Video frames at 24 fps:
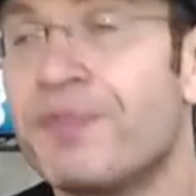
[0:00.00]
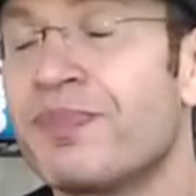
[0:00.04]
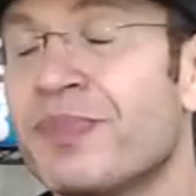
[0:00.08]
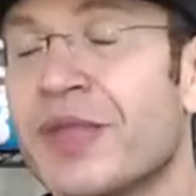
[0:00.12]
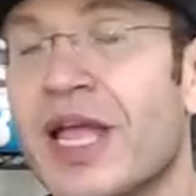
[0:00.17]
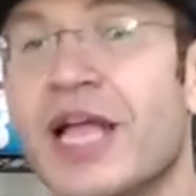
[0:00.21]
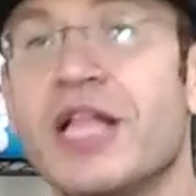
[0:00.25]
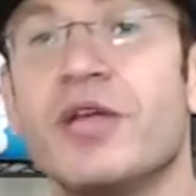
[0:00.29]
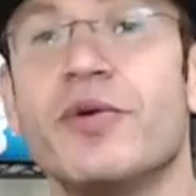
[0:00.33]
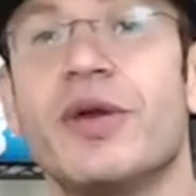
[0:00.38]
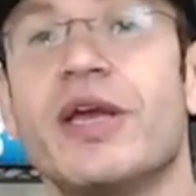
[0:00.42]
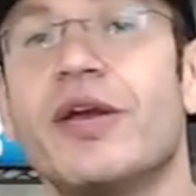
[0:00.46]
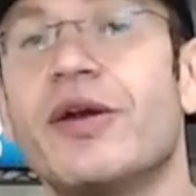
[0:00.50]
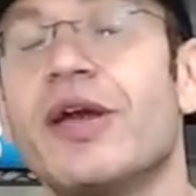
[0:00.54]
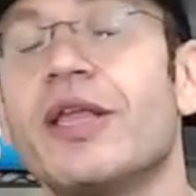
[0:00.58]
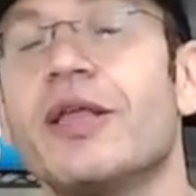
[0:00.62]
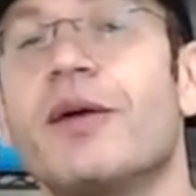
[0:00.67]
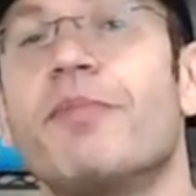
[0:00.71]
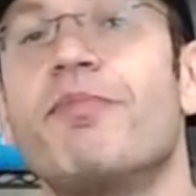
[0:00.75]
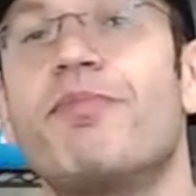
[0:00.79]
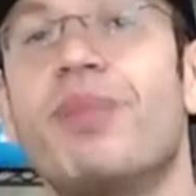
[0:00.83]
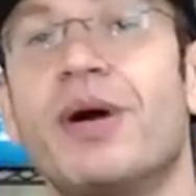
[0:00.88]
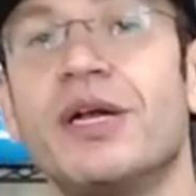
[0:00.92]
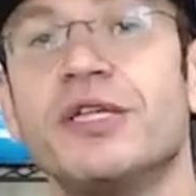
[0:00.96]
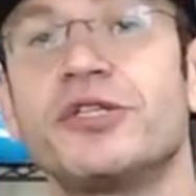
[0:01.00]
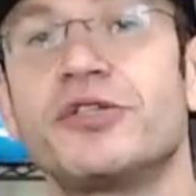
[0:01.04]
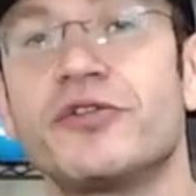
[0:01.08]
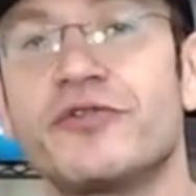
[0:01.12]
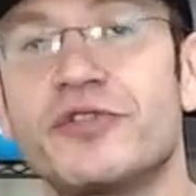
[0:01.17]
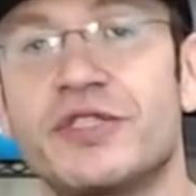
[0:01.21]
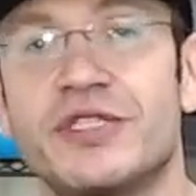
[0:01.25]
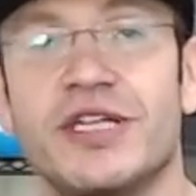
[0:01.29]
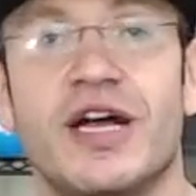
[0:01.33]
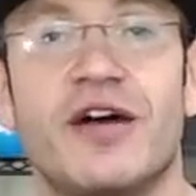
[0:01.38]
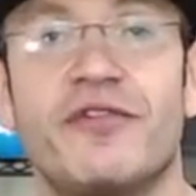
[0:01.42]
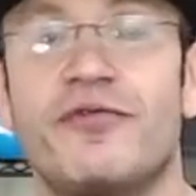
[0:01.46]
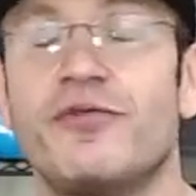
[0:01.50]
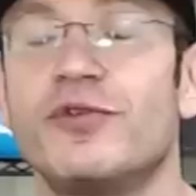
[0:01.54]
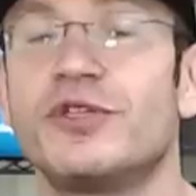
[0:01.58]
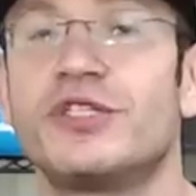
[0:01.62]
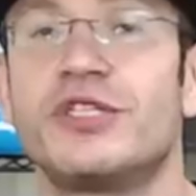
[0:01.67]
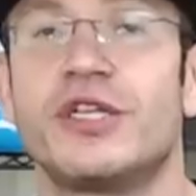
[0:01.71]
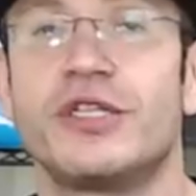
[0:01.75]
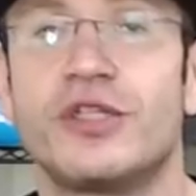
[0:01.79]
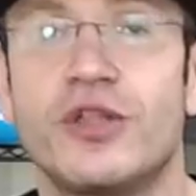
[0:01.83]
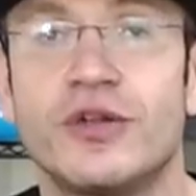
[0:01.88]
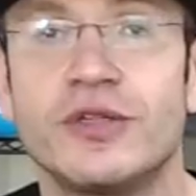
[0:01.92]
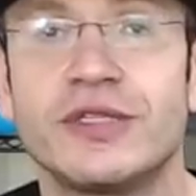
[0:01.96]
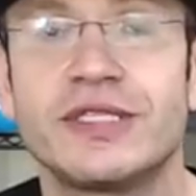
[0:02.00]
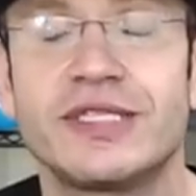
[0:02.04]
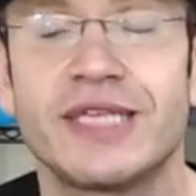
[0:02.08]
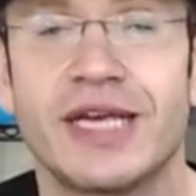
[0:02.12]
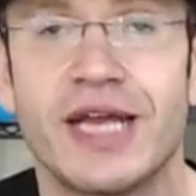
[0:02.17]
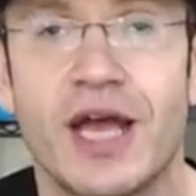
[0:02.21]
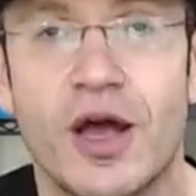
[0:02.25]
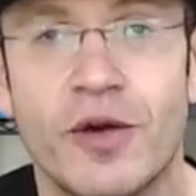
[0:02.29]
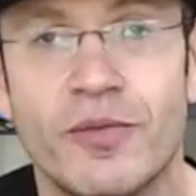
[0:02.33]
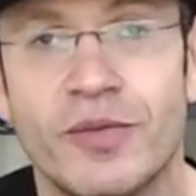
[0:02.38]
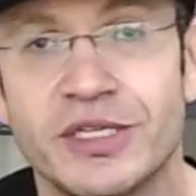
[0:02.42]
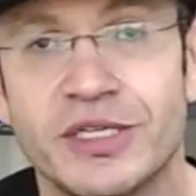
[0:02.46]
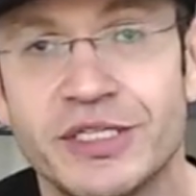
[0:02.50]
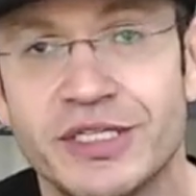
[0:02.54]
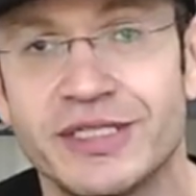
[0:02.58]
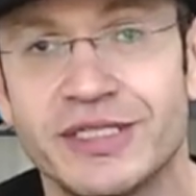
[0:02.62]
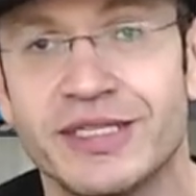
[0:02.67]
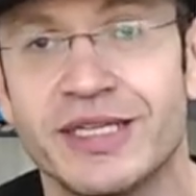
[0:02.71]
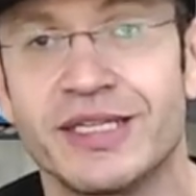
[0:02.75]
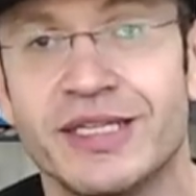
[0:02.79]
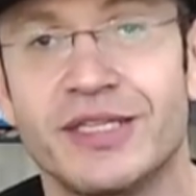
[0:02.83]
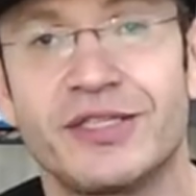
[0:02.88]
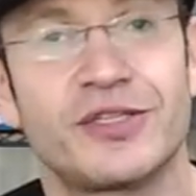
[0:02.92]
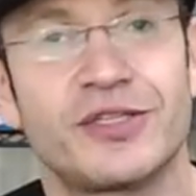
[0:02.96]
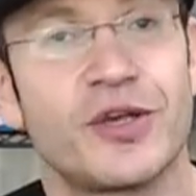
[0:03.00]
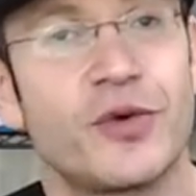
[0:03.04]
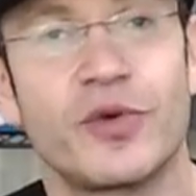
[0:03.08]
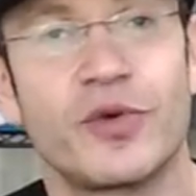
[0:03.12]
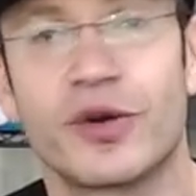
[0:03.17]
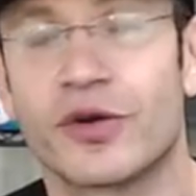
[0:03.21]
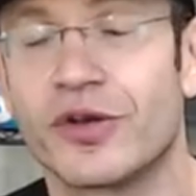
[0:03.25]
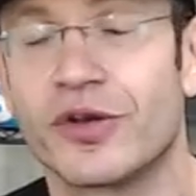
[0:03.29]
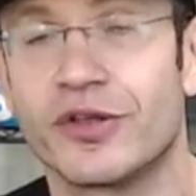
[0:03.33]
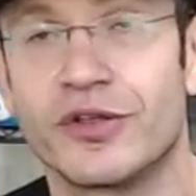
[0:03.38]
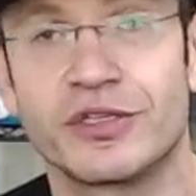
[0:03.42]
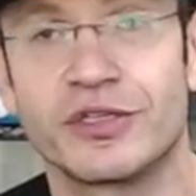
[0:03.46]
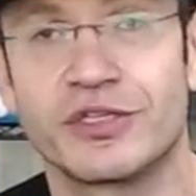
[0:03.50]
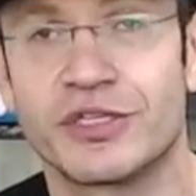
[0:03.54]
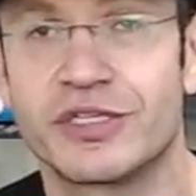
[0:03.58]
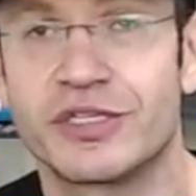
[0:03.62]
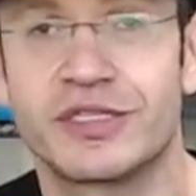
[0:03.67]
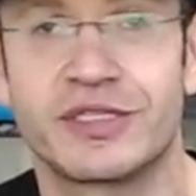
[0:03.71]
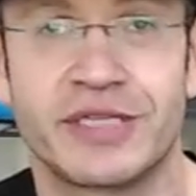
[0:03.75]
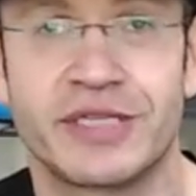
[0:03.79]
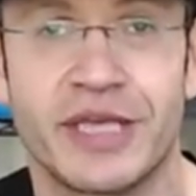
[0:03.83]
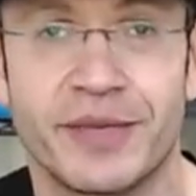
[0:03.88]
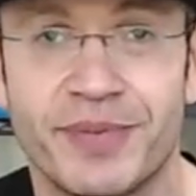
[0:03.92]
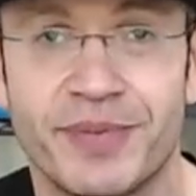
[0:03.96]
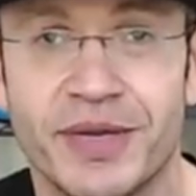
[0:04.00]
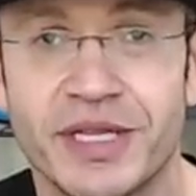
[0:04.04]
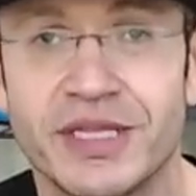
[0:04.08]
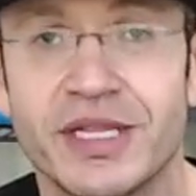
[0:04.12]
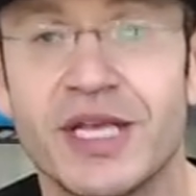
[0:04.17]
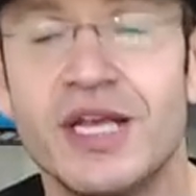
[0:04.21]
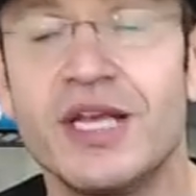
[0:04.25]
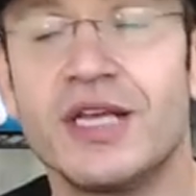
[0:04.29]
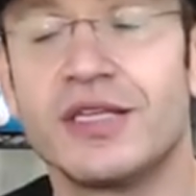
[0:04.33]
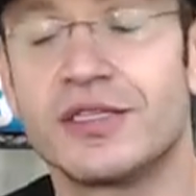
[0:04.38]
Anyway, you get a bunch of stuff which they don't say how much is in it, so we're going to just skip it.